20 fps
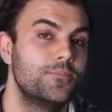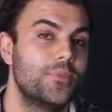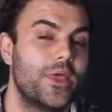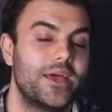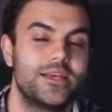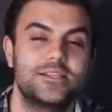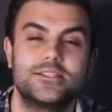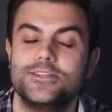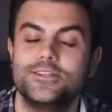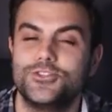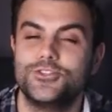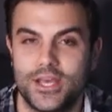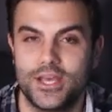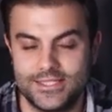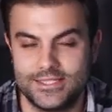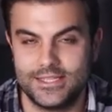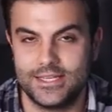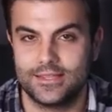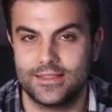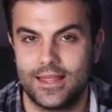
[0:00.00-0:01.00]
and
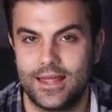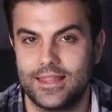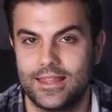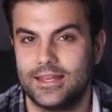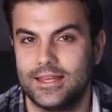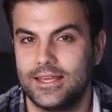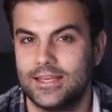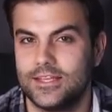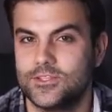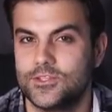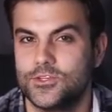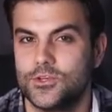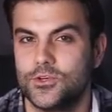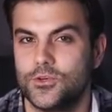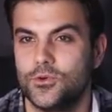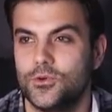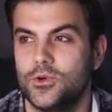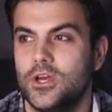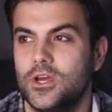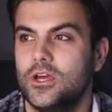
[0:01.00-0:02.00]
suggesting that they need
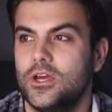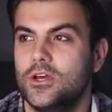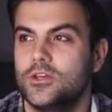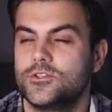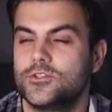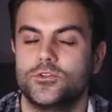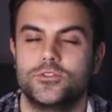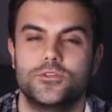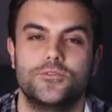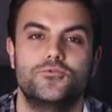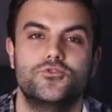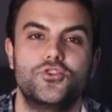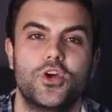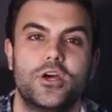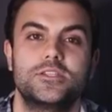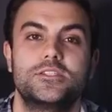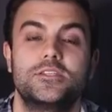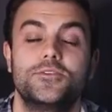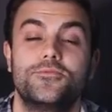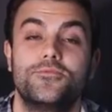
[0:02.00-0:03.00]
to sort of
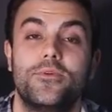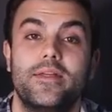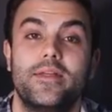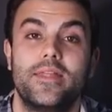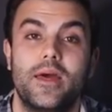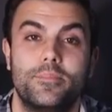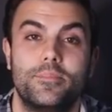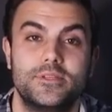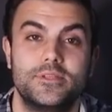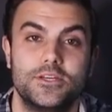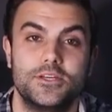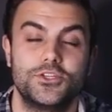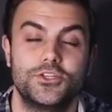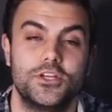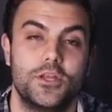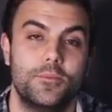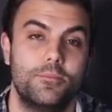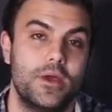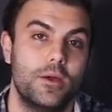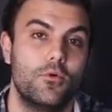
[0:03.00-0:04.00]
justify their position
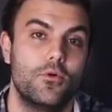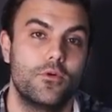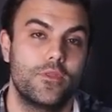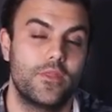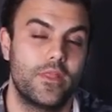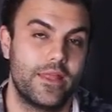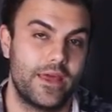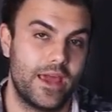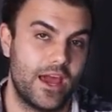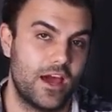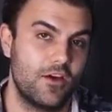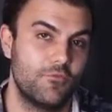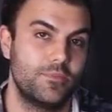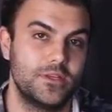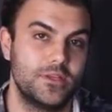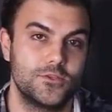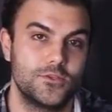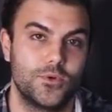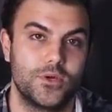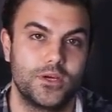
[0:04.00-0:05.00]
a bit more than they have
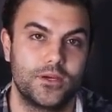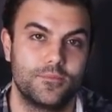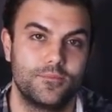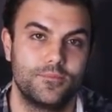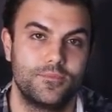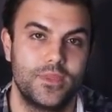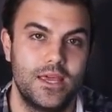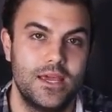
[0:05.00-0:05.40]
been doing.